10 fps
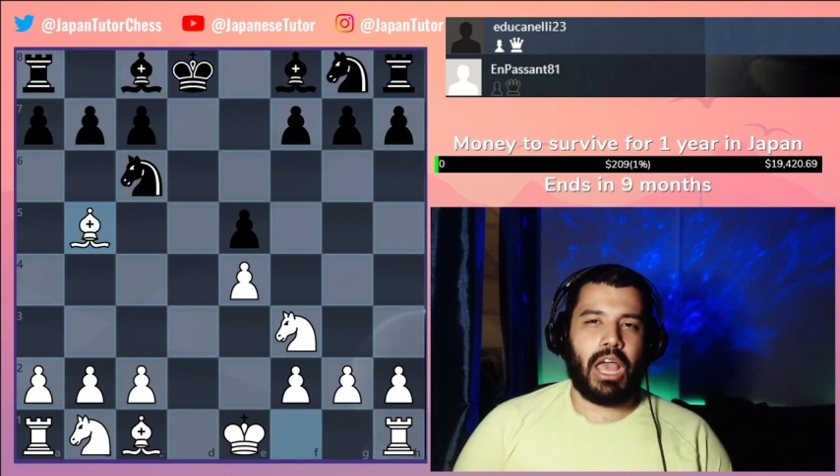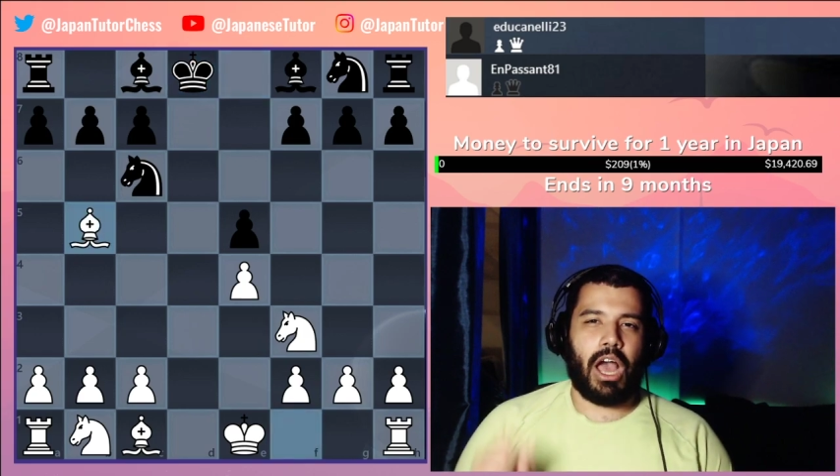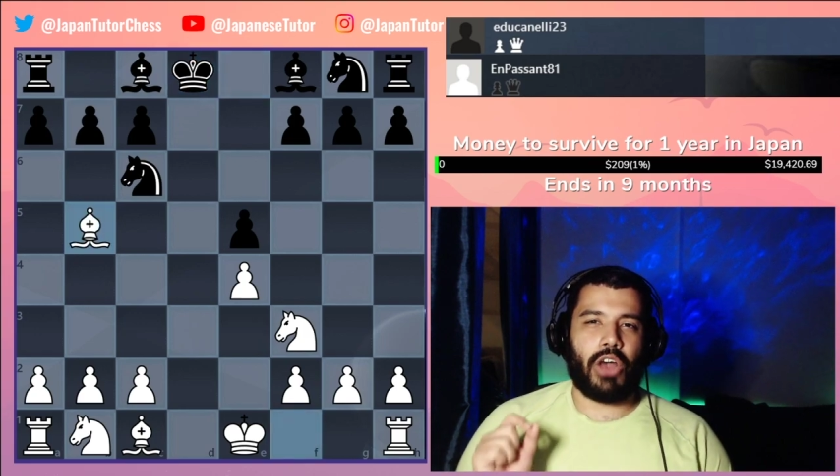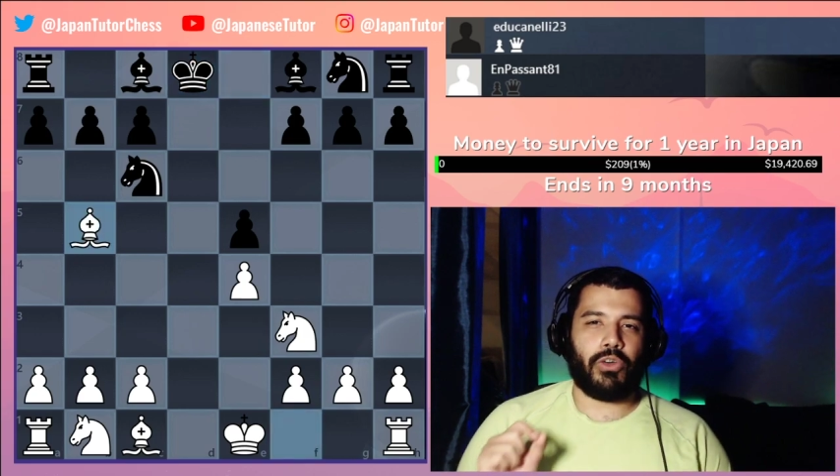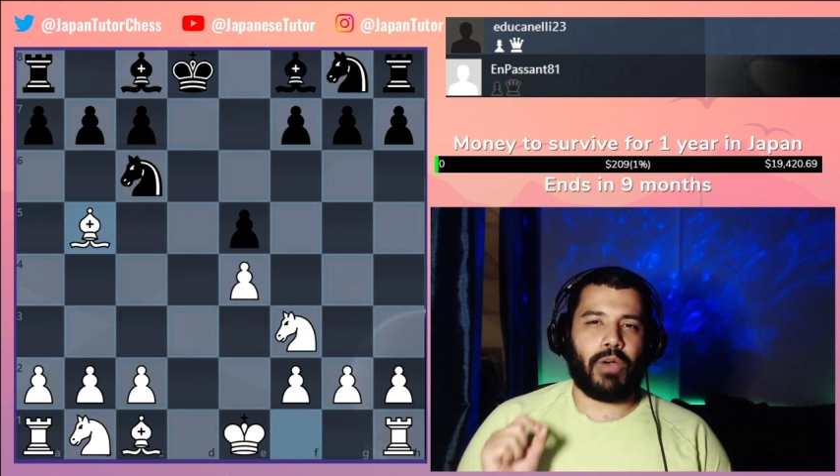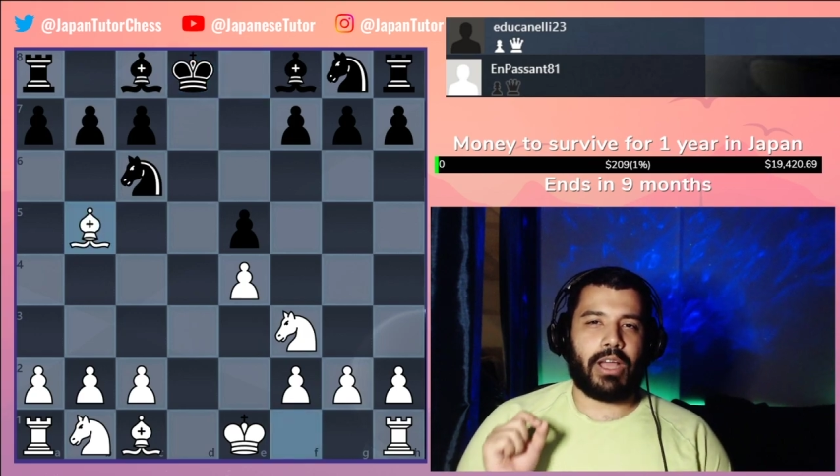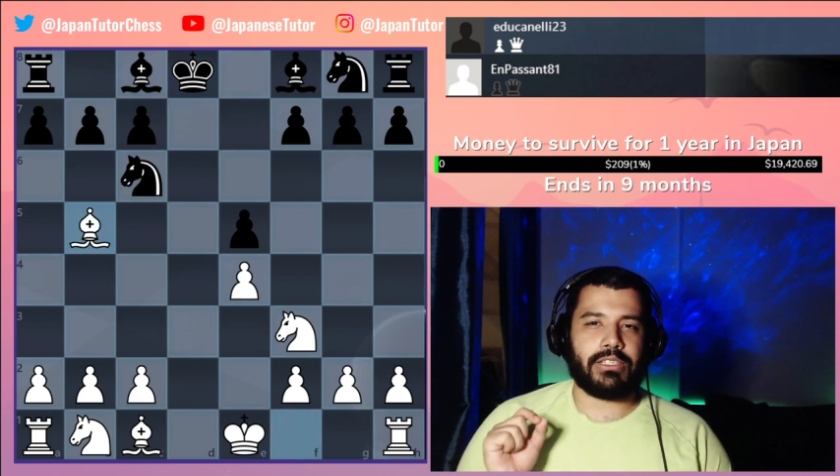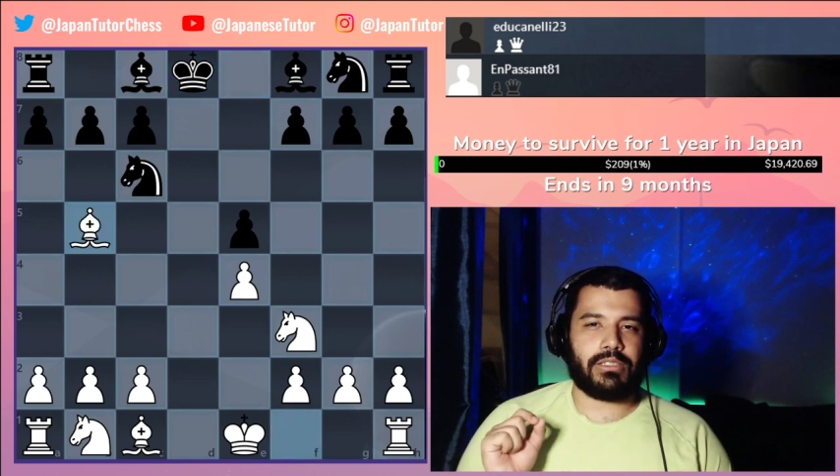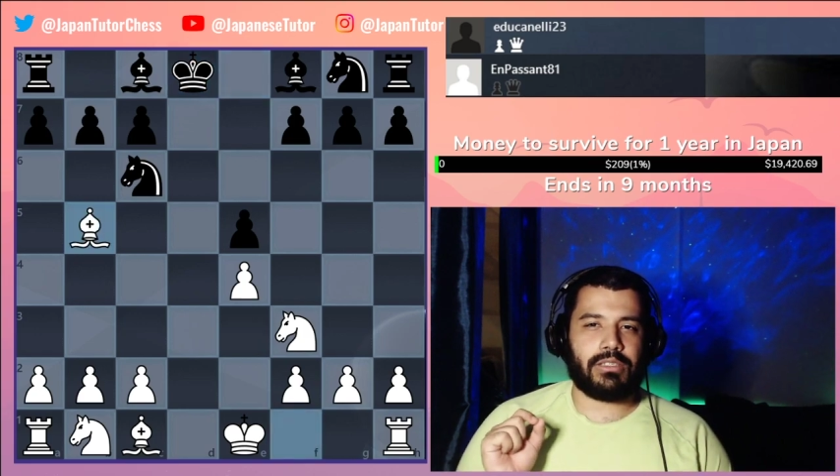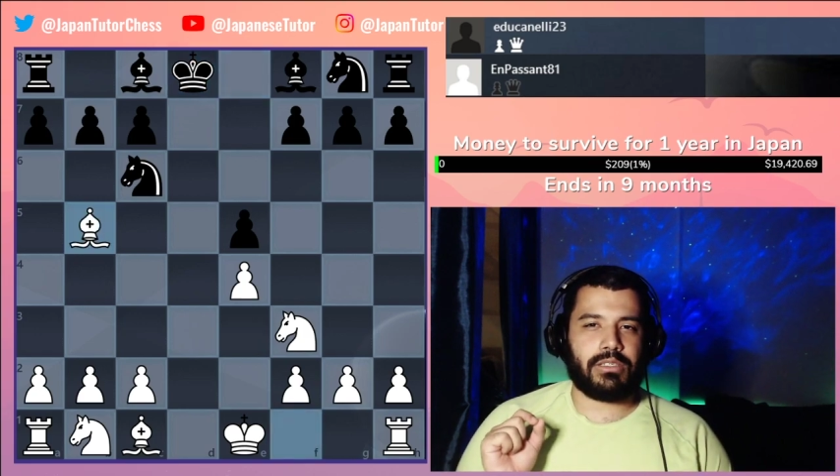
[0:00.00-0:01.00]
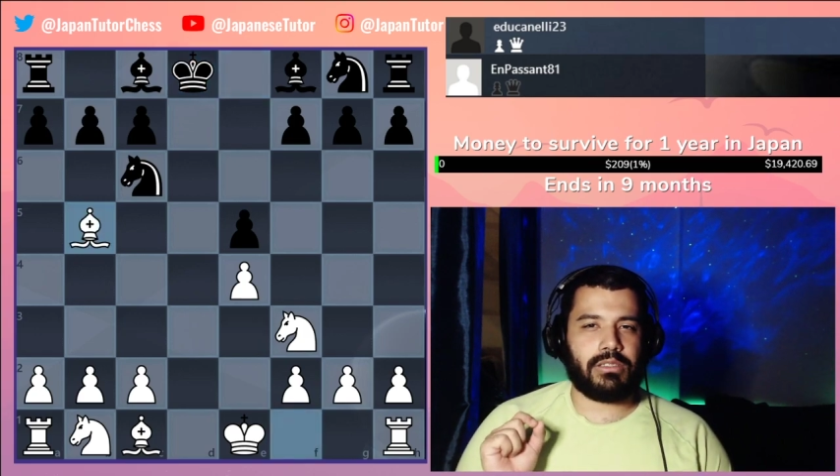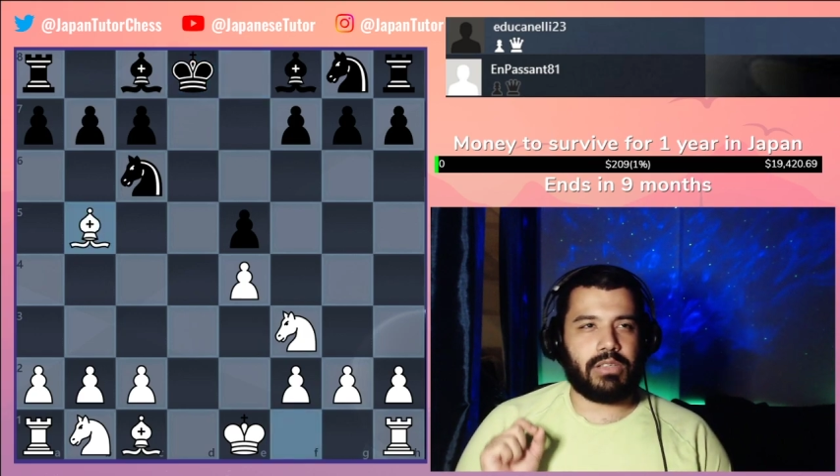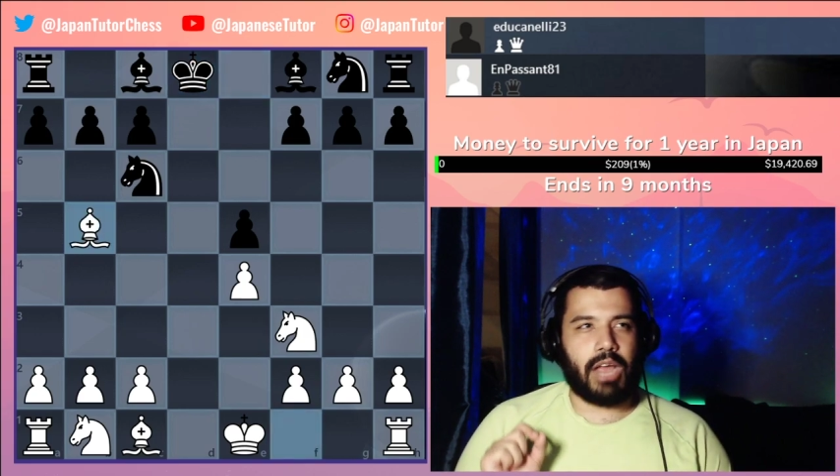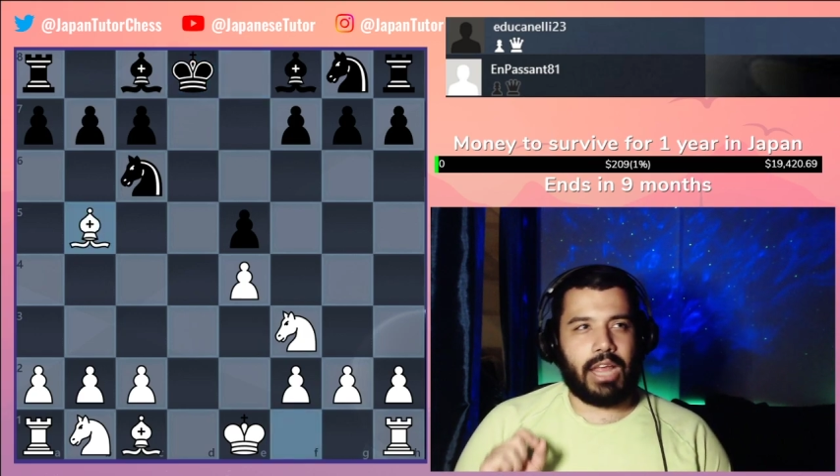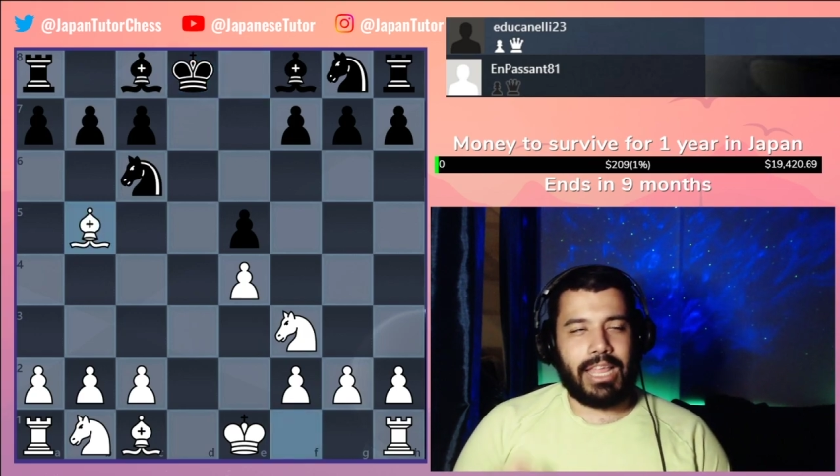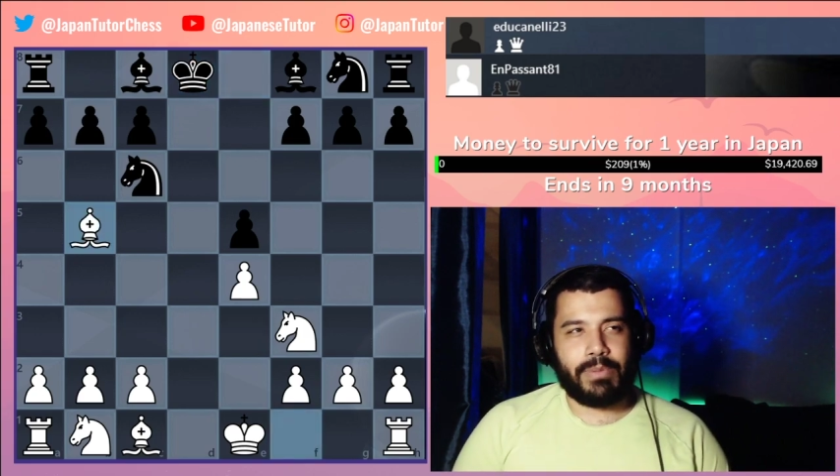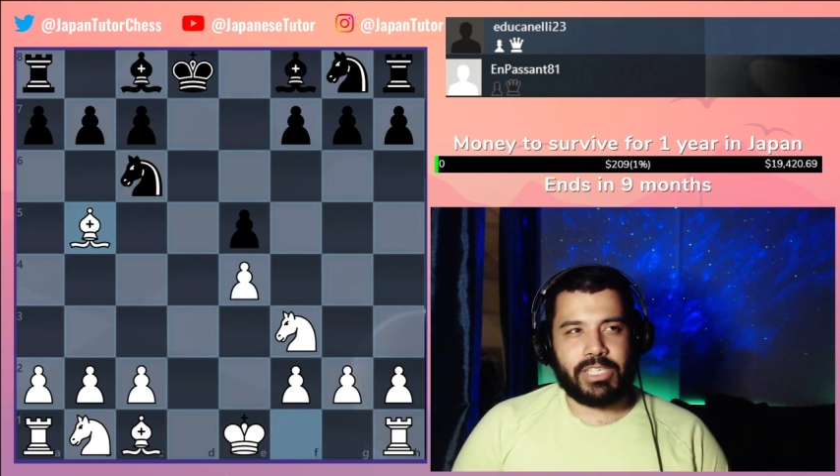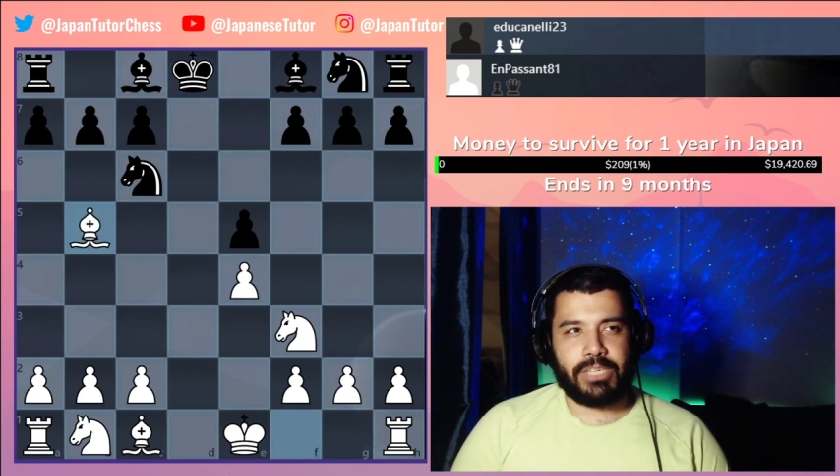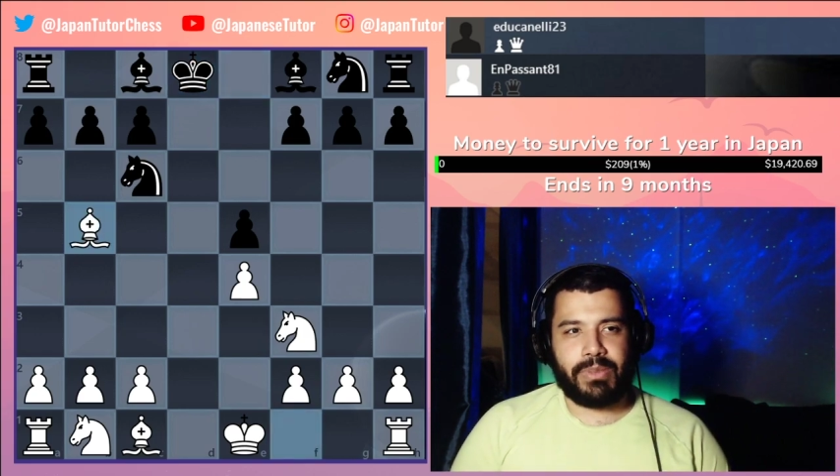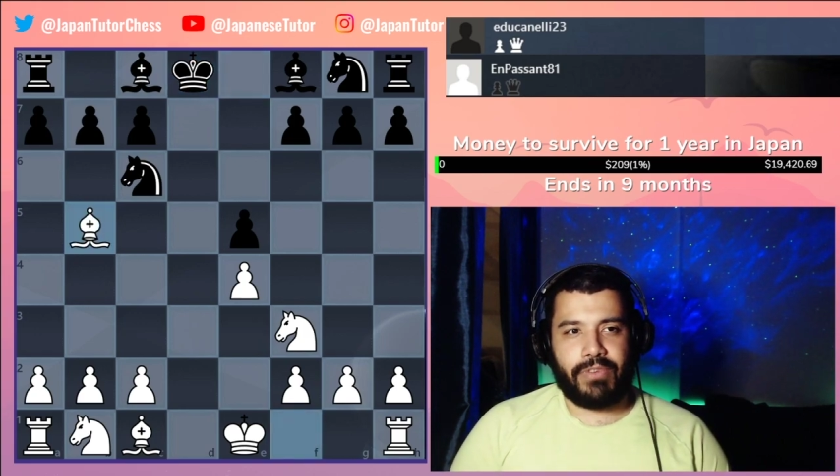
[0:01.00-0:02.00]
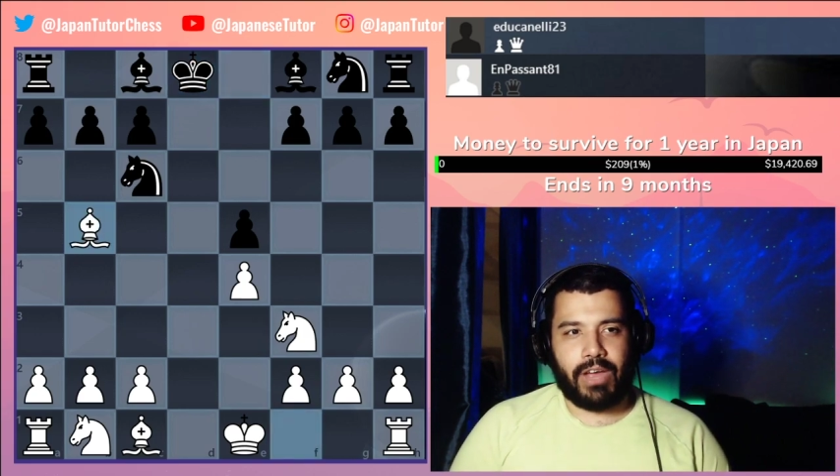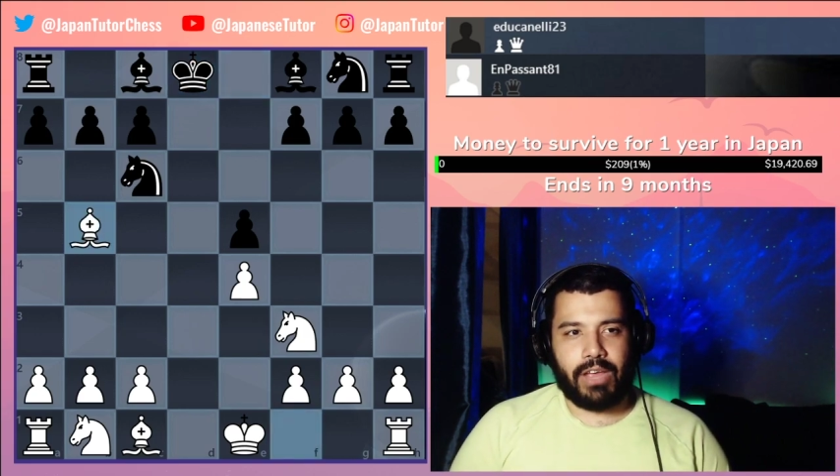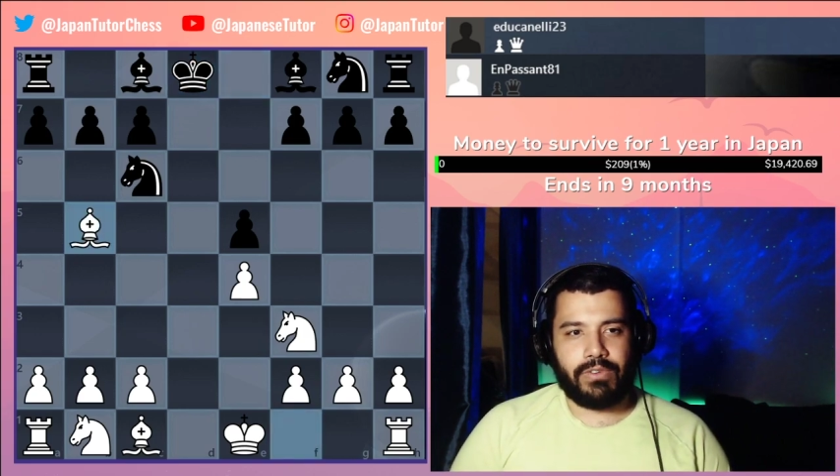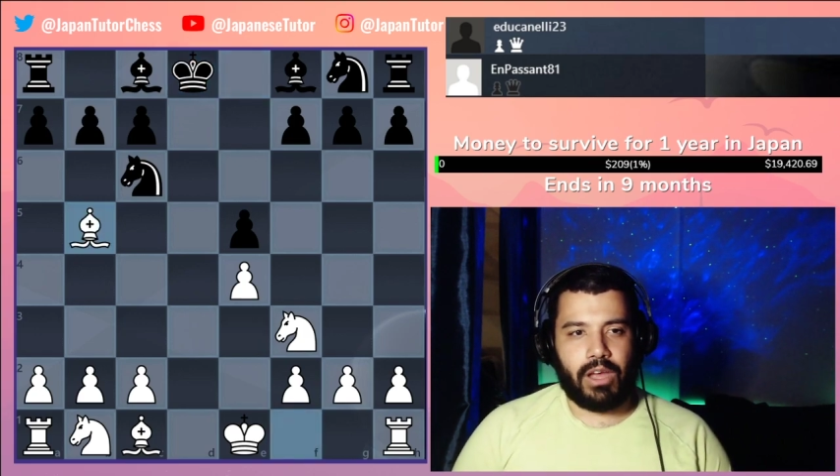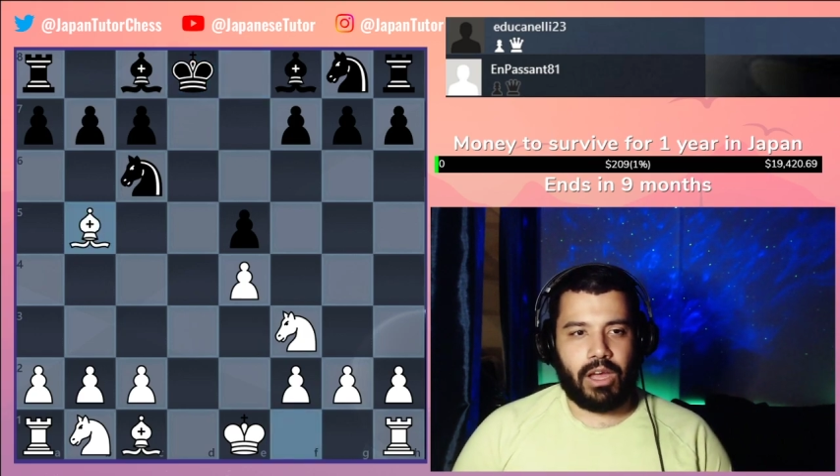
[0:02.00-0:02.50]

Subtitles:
Although I like bishop b5.